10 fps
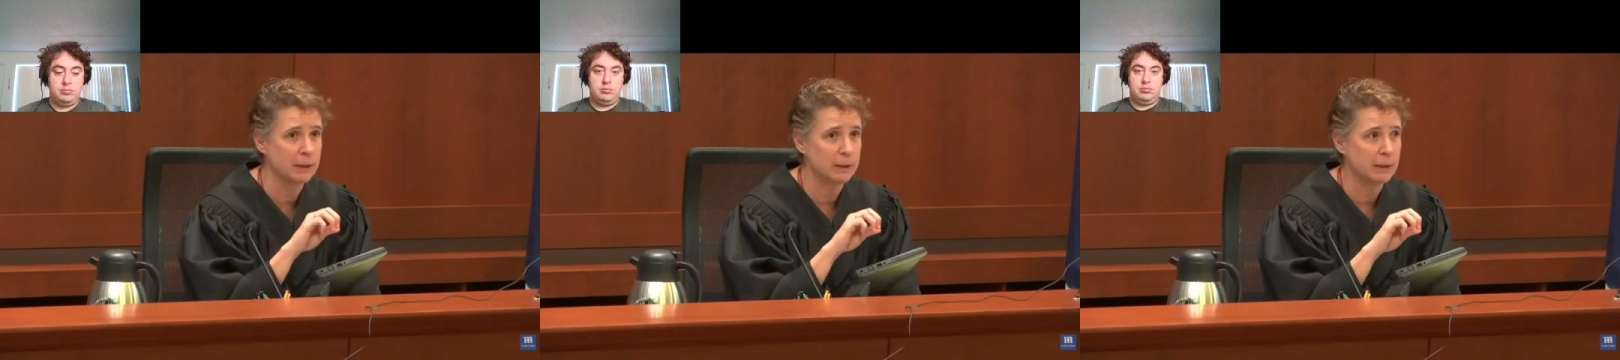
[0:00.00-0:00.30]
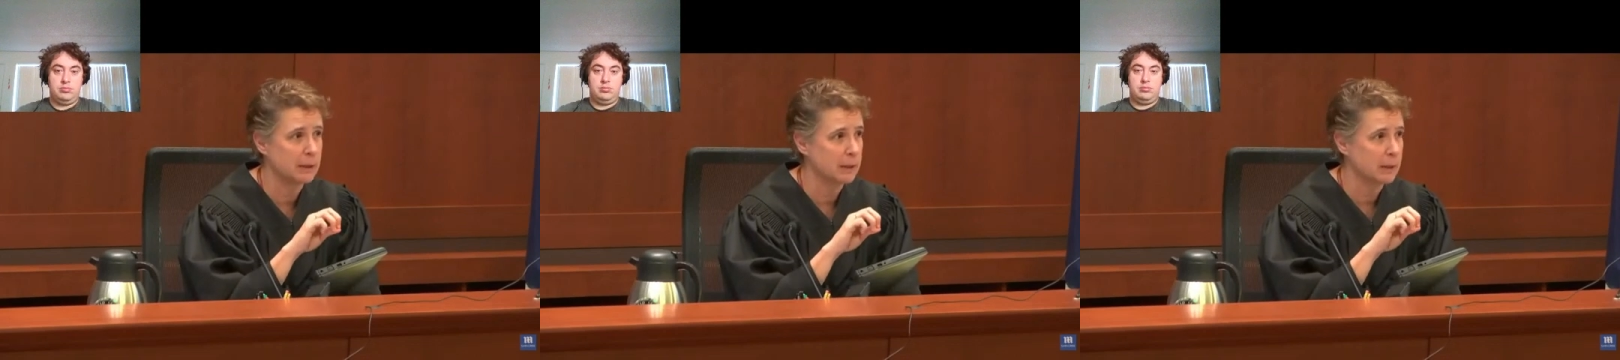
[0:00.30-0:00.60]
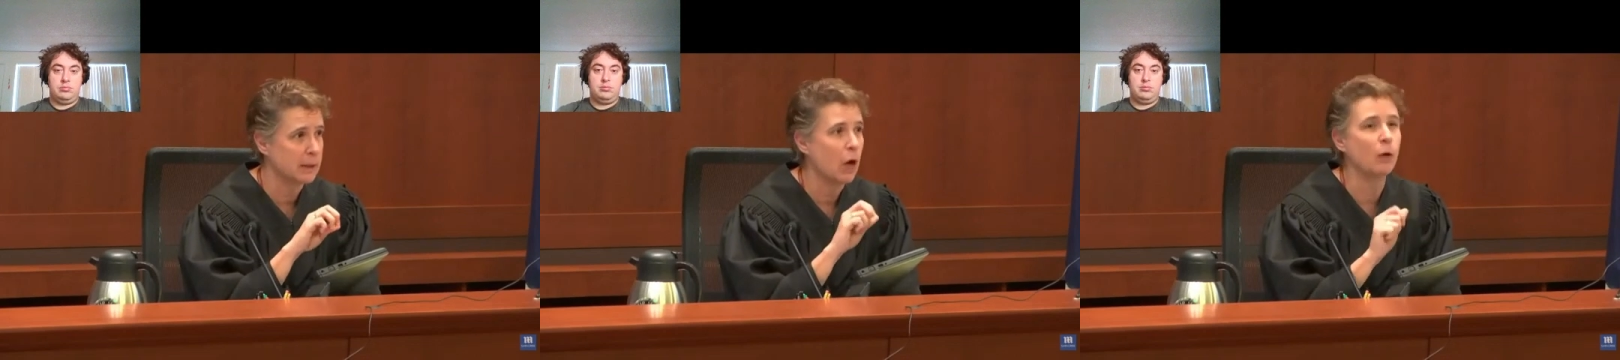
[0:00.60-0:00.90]
Speaker 1: Yes.
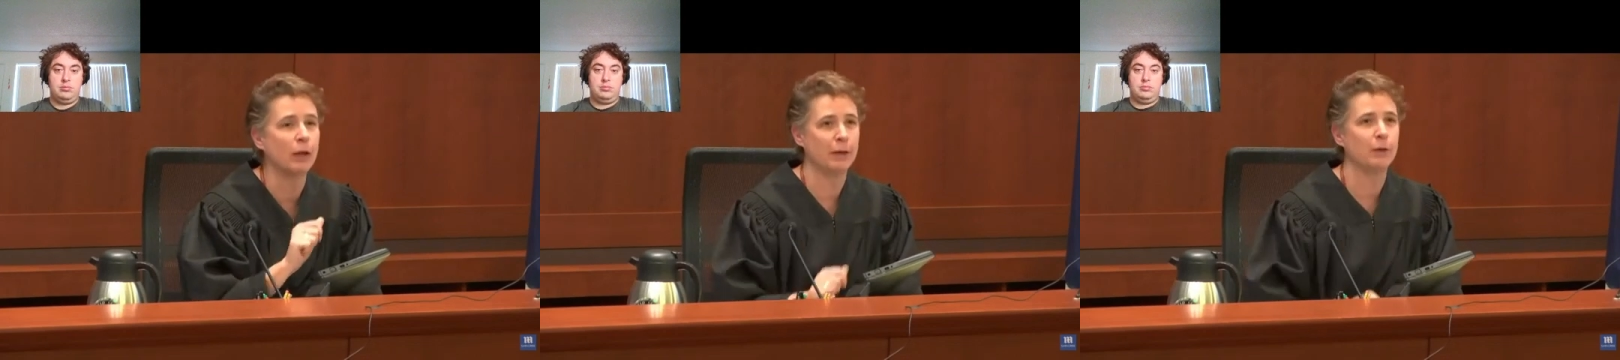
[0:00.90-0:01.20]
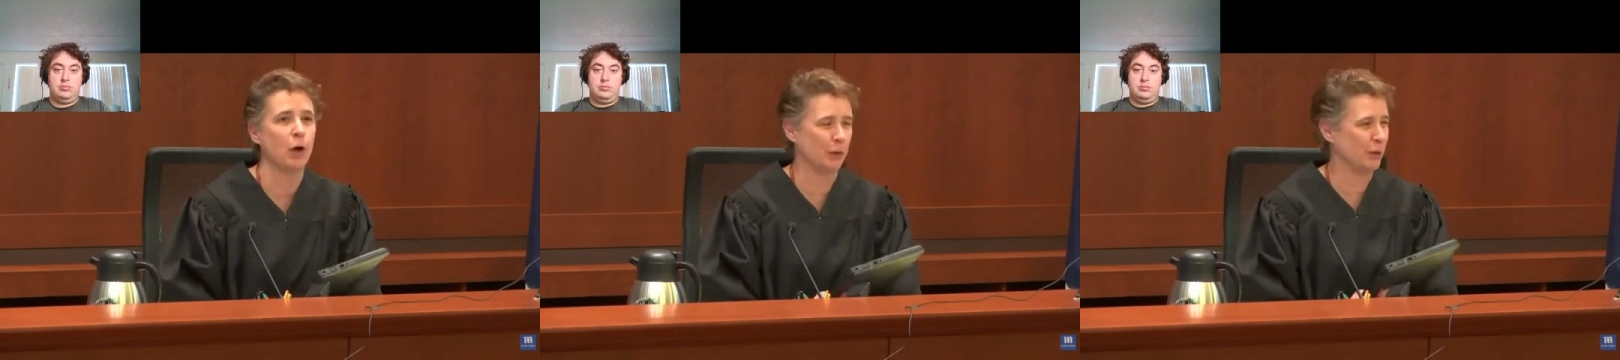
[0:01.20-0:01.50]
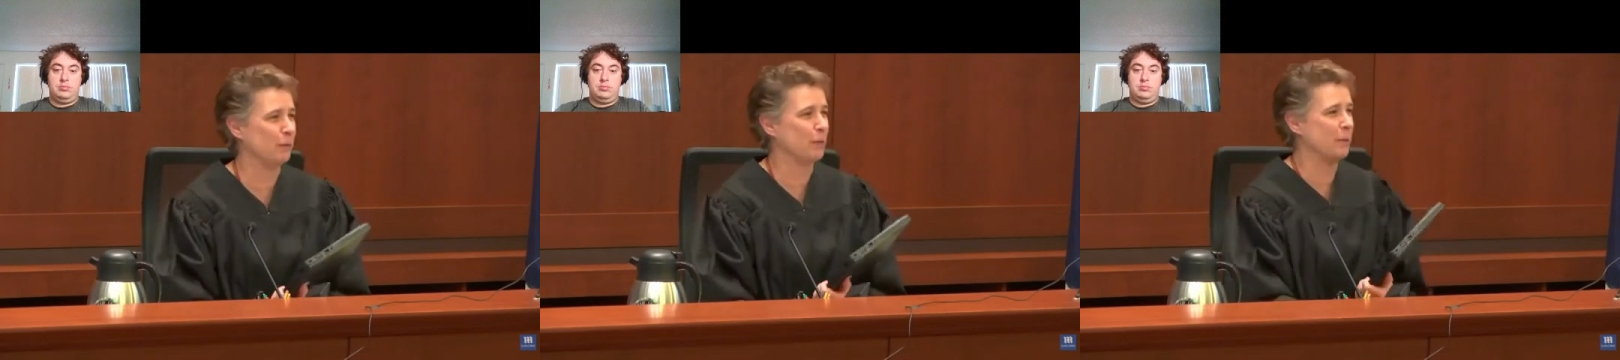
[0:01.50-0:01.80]
Yes, Okay, sure. all
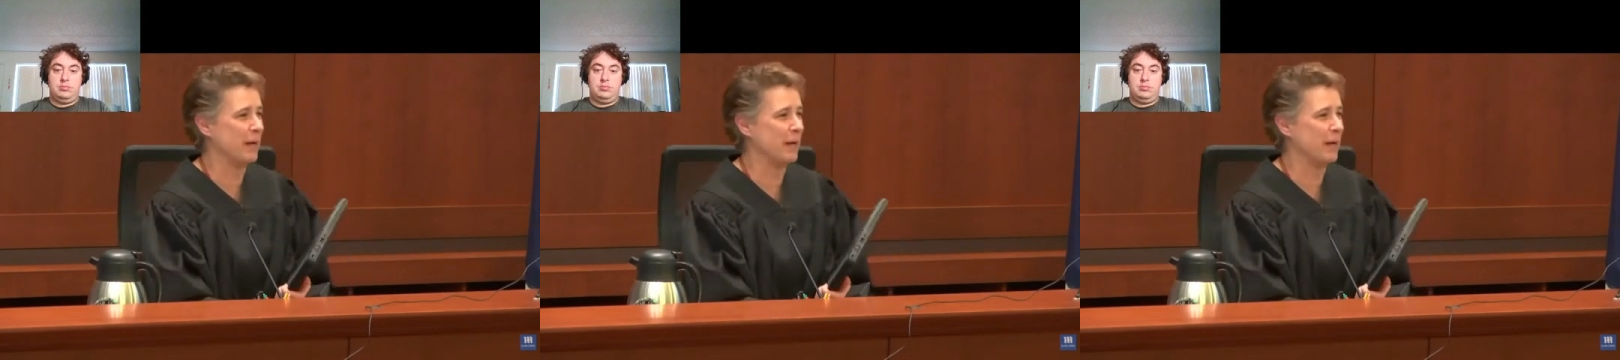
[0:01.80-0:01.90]
right, great. We'll come